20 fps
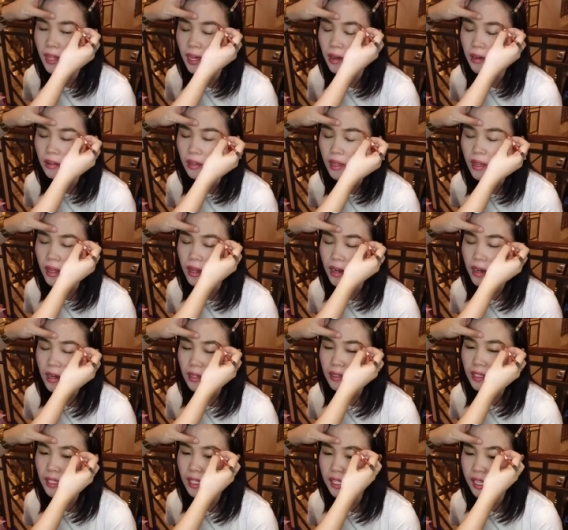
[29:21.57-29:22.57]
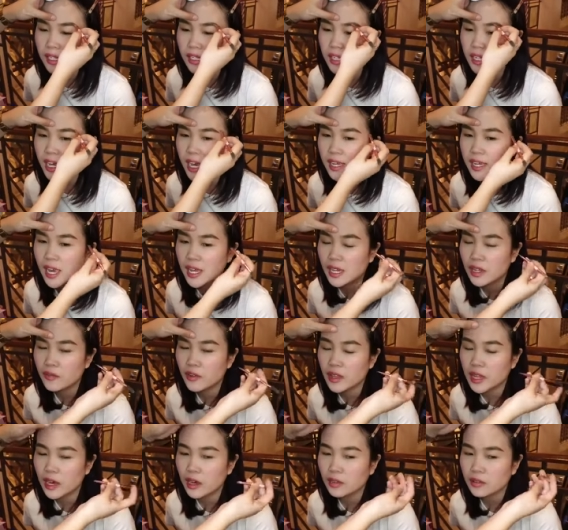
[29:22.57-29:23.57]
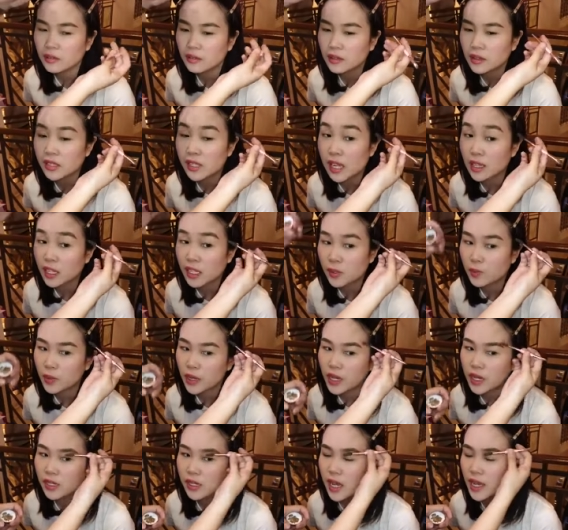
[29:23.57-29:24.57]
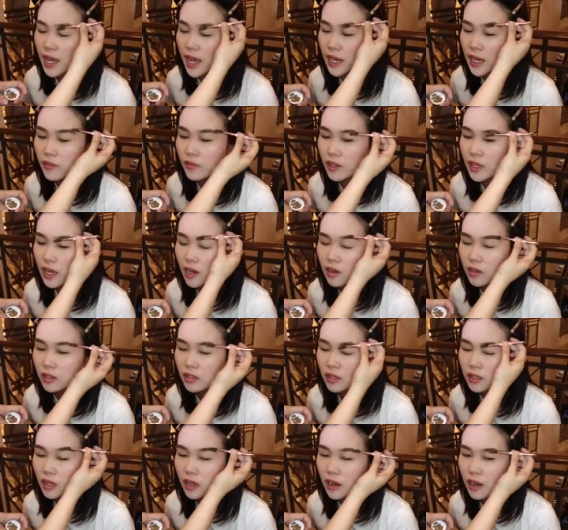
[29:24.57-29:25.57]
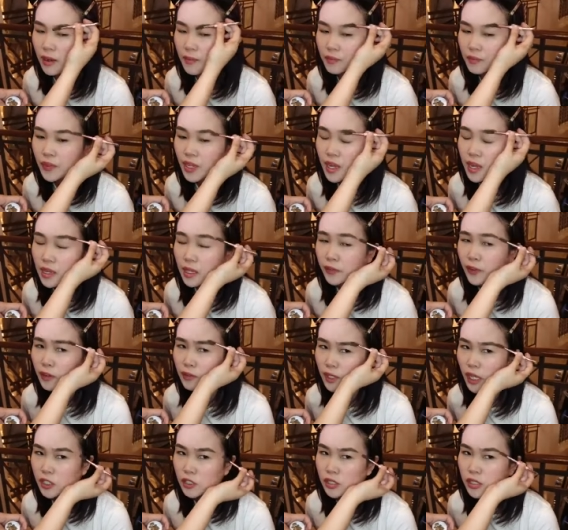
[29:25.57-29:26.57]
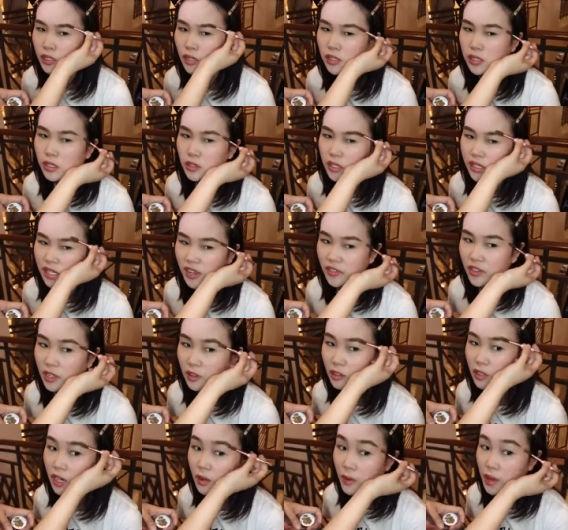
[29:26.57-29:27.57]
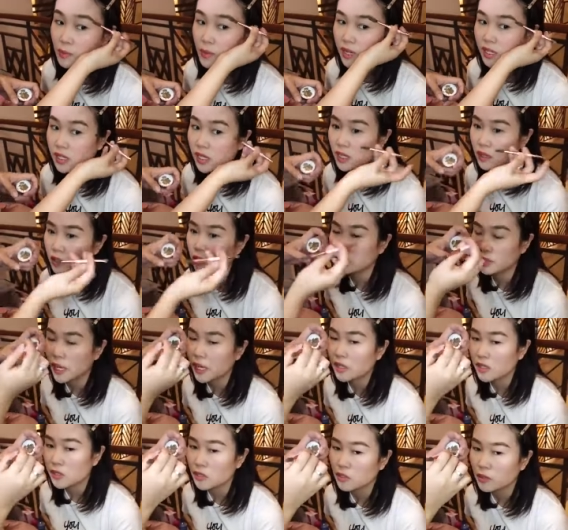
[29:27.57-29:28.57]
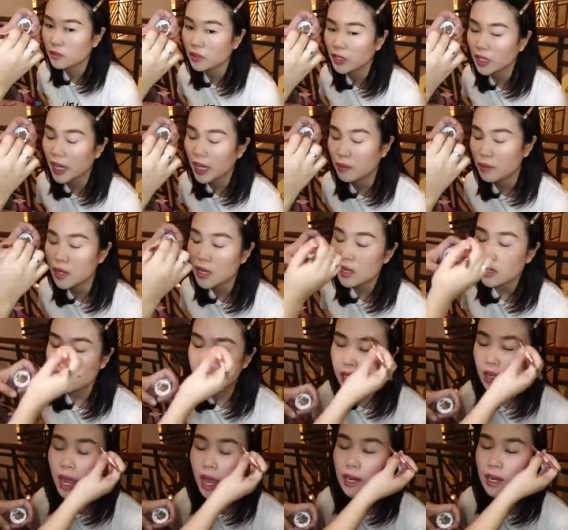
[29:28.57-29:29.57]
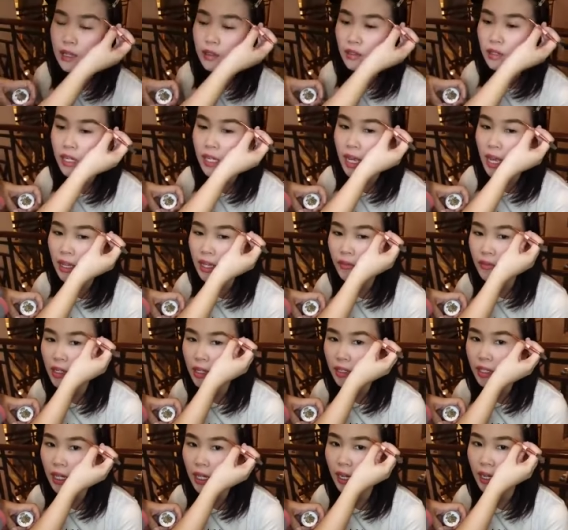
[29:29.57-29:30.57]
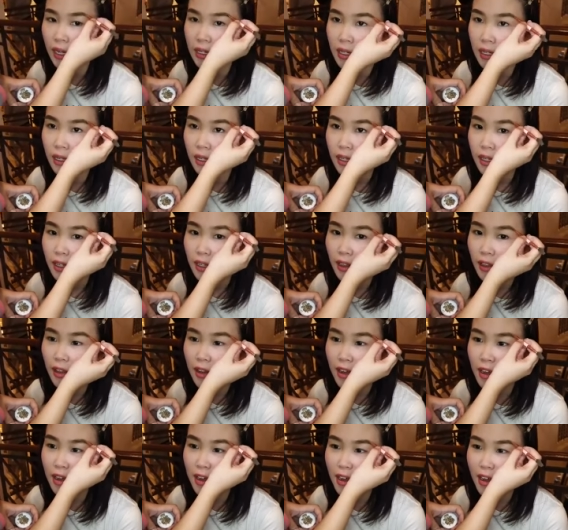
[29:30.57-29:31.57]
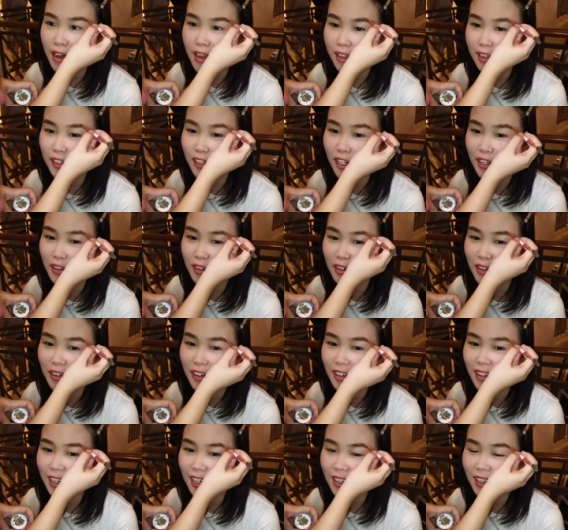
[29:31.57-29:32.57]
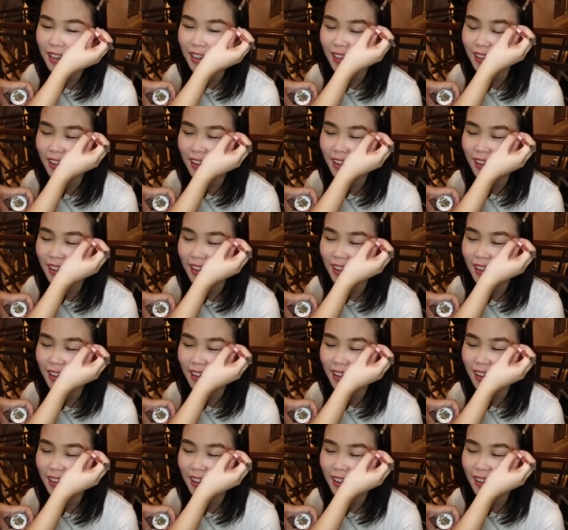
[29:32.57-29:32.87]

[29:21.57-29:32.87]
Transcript: without D D C C, I can't live without the setting sprays, I can't live without um, the foundations also because they literally made my skin look nicer over time. So I literally can't live without Ellana. Lol, charot!